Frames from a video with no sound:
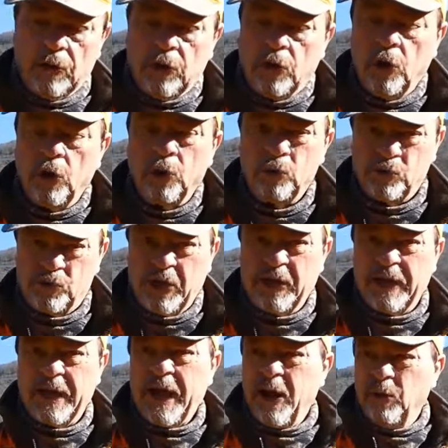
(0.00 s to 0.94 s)
close
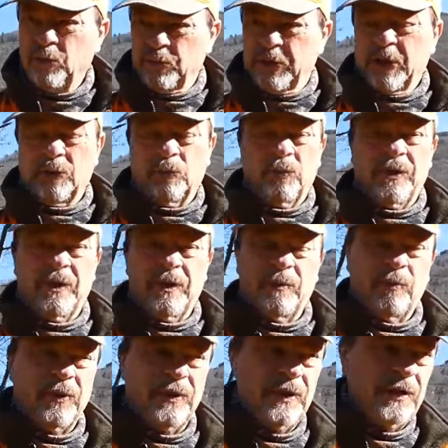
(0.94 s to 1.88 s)
encounter with,
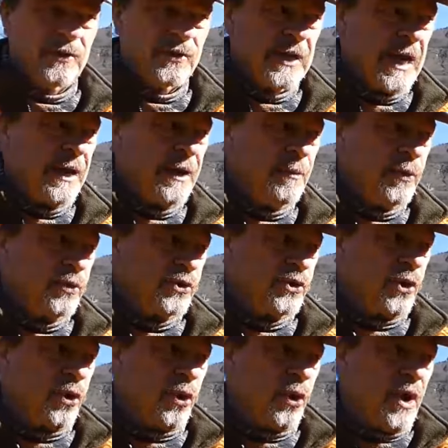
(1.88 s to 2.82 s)
with this animal
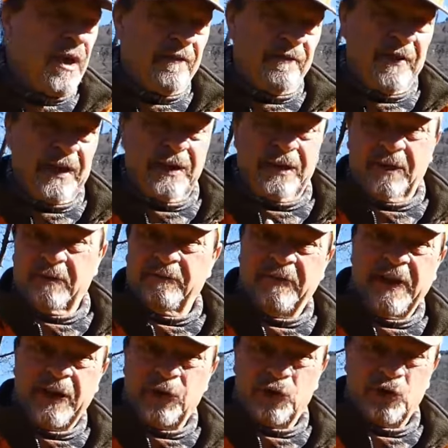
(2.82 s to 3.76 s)
so very
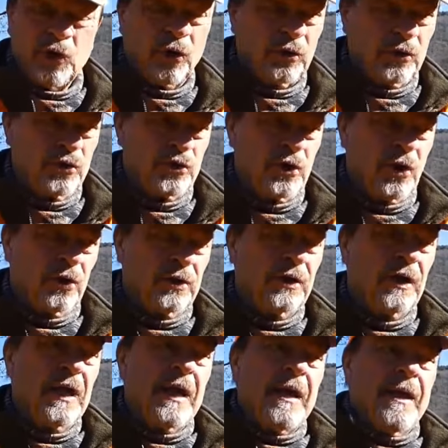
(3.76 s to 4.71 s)
very short shot
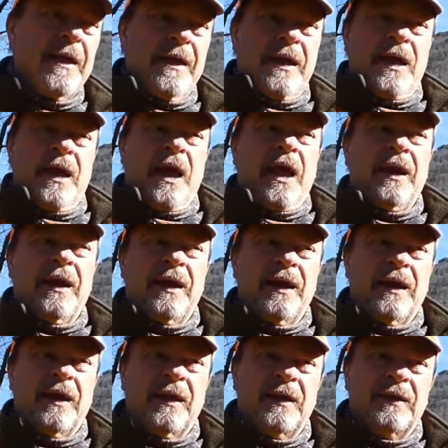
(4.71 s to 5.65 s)
and
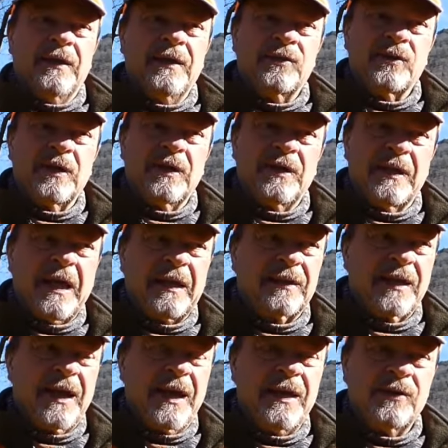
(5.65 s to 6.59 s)
uh, in this in
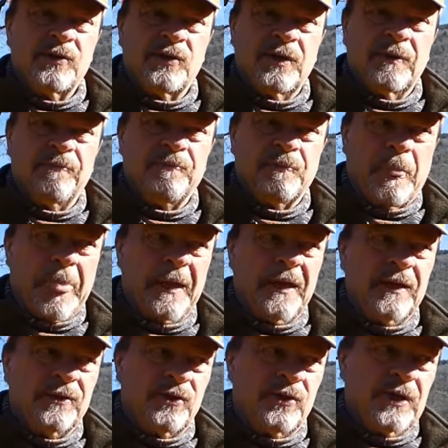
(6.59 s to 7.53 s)
that case
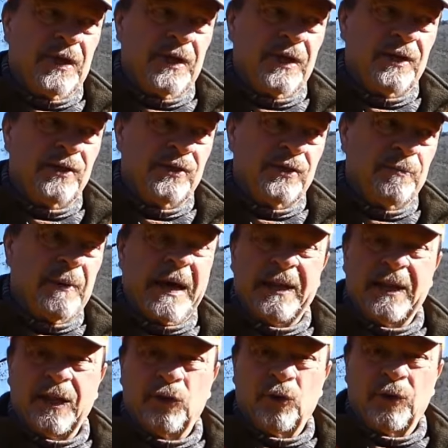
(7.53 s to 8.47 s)
is, is
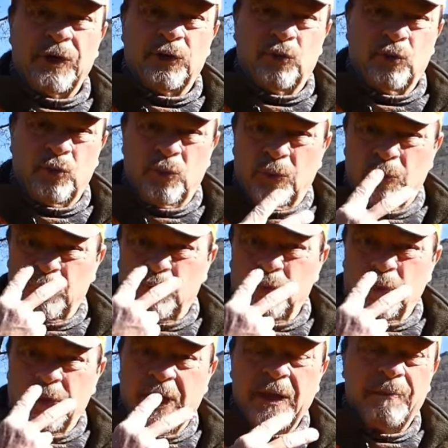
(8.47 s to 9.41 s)
mandatory to,
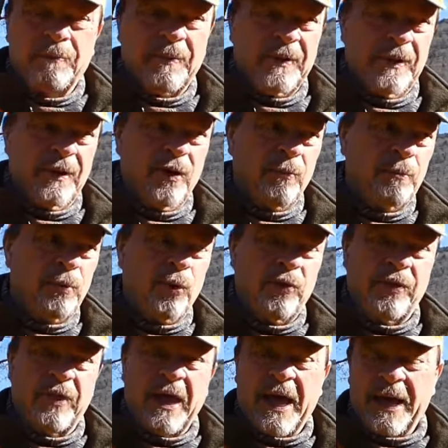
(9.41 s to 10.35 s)
to keep uh,
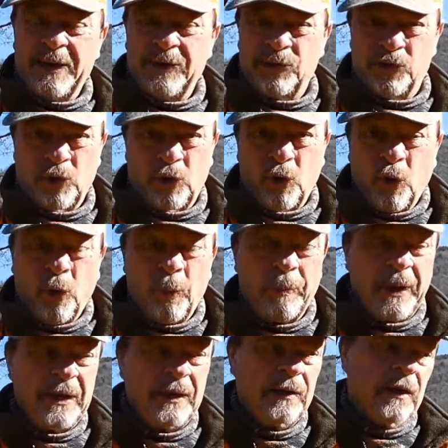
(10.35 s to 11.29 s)
both eyes
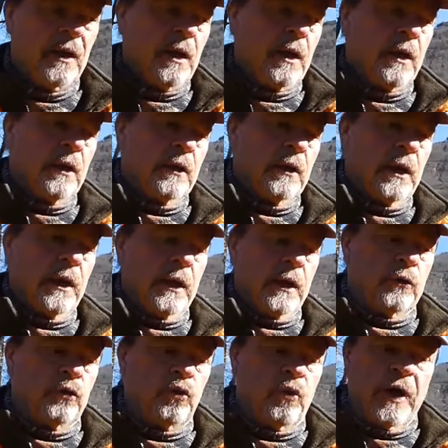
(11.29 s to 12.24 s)
open, uh,
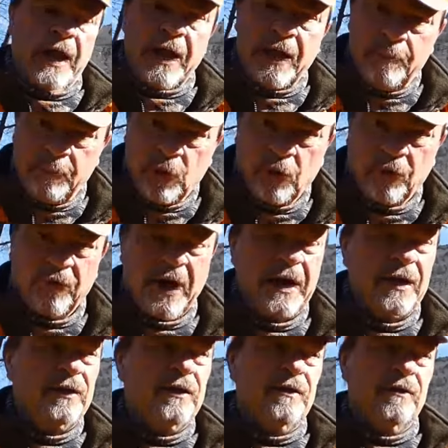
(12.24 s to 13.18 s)
to aim
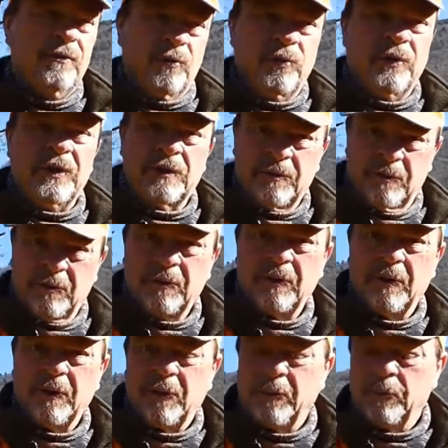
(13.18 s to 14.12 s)
correct uh, with,
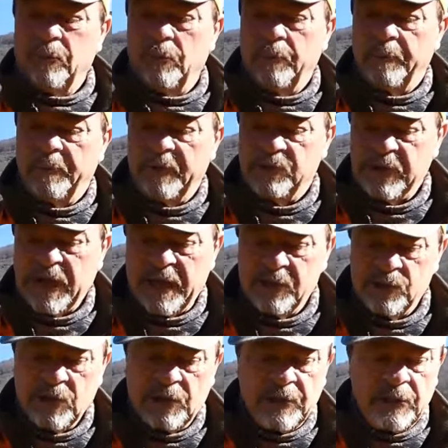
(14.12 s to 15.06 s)

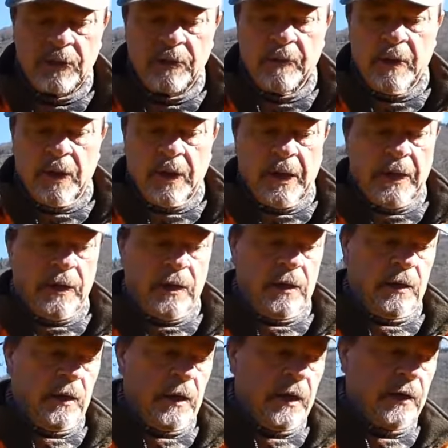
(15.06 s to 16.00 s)
precisely and
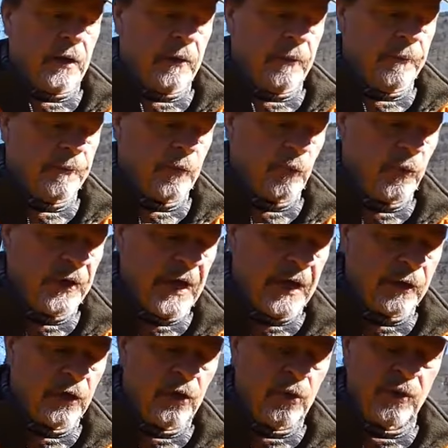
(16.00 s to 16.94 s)
with
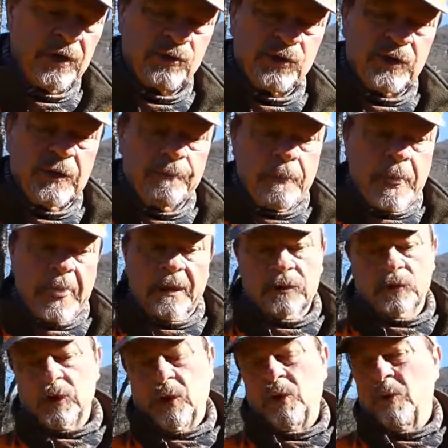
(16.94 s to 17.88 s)
accuracy.
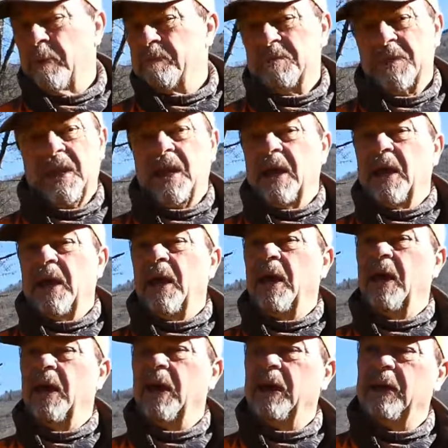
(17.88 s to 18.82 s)
So
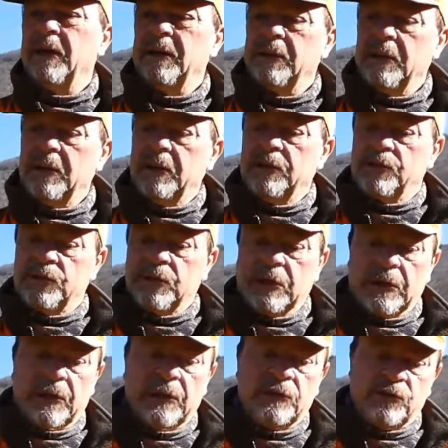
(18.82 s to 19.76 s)
it, it's,
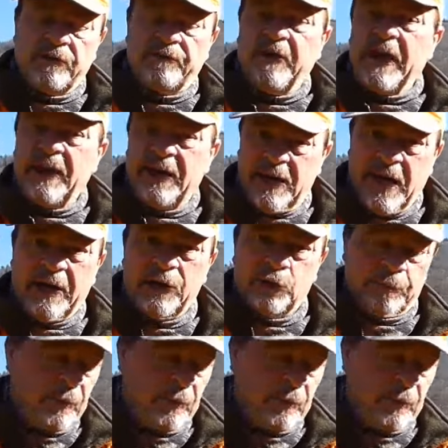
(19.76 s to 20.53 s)
it's a very nice